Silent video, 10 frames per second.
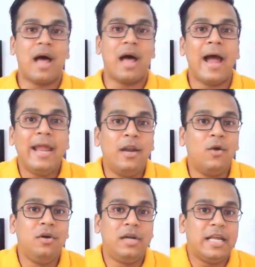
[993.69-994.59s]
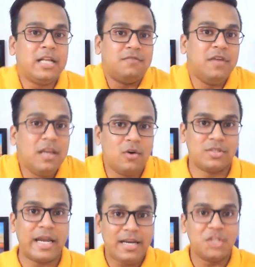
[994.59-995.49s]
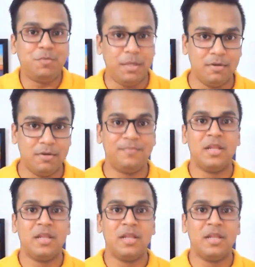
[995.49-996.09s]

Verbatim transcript: I don't teach videos, I teach people.